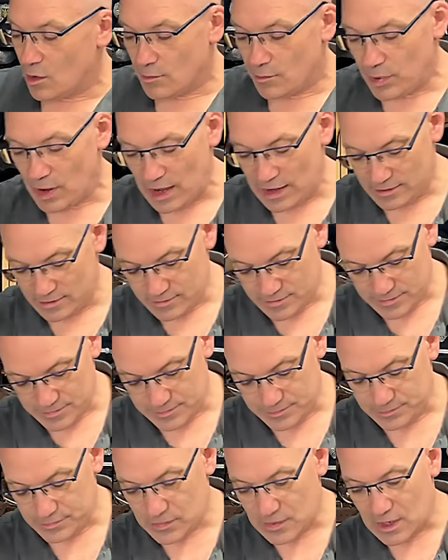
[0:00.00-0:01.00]
But
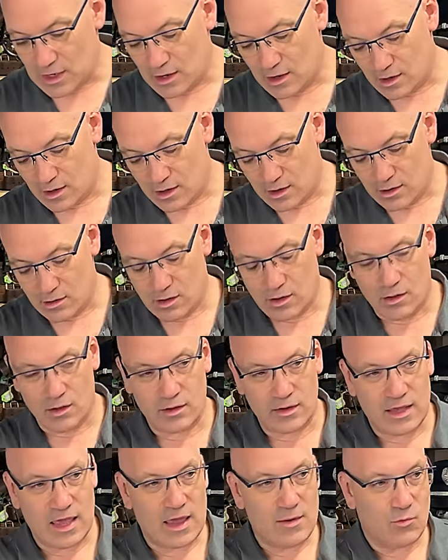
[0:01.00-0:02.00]

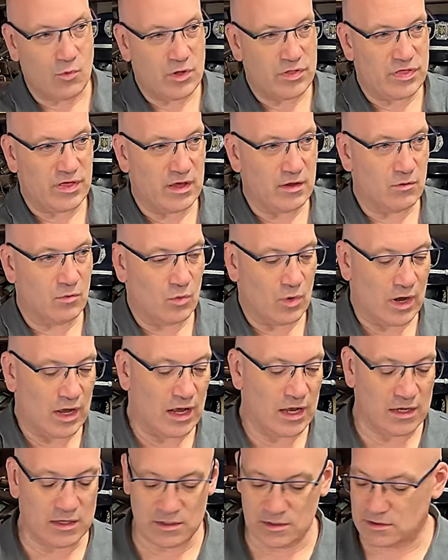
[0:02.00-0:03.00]
came with it
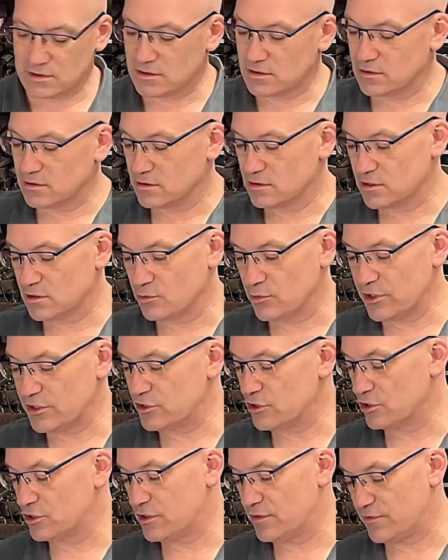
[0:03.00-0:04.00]
was some
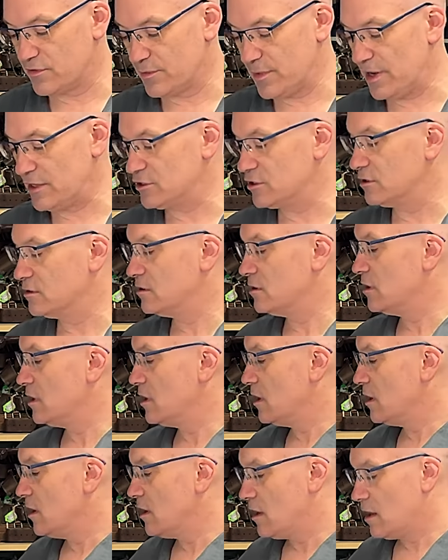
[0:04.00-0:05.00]
research information.
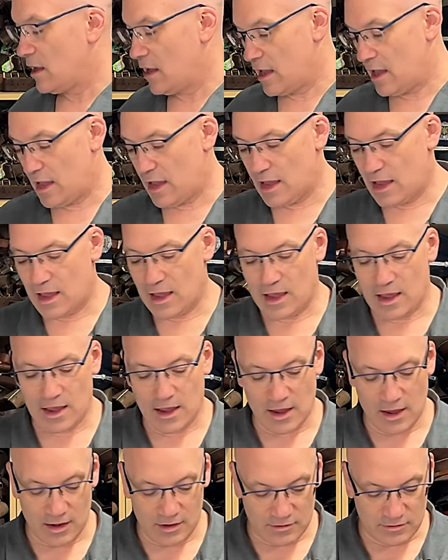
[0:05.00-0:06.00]

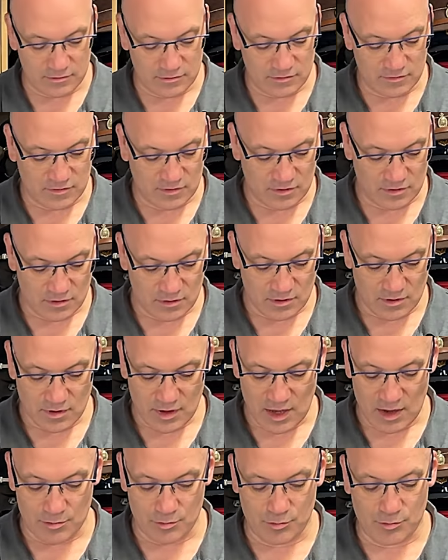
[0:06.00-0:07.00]
And
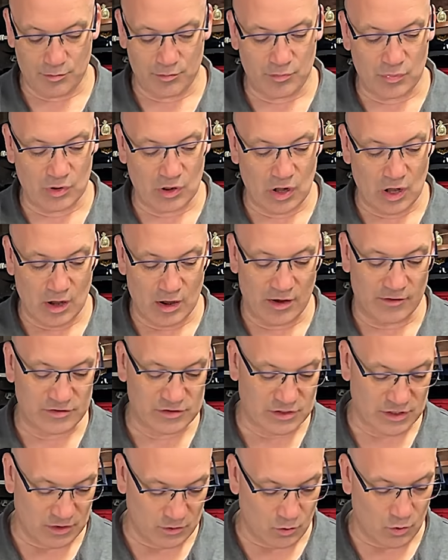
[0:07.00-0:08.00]

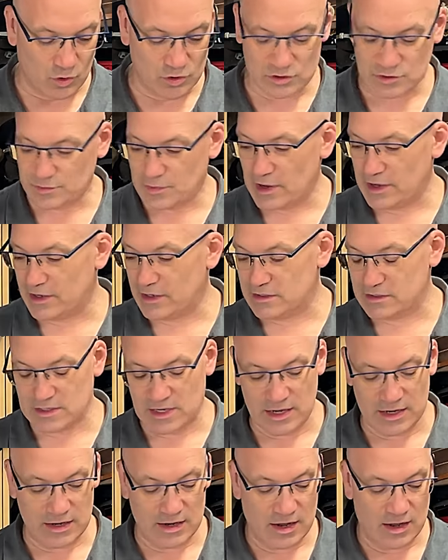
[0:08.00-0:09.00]
obviously the Warspite is
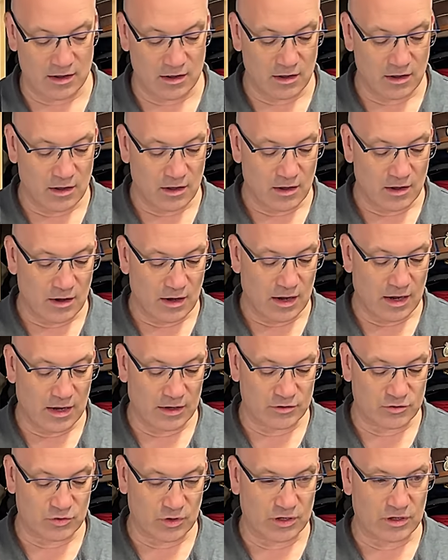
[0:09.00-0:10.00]
a
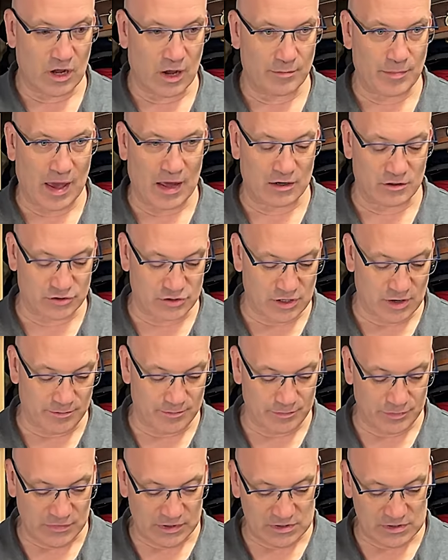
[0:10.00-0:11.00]
dreadnought battleship,
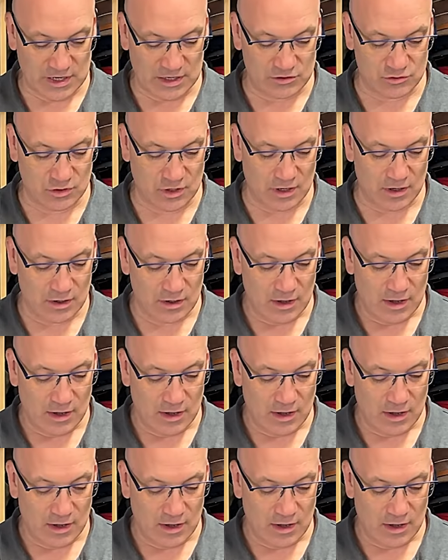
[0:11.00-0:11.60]
etc.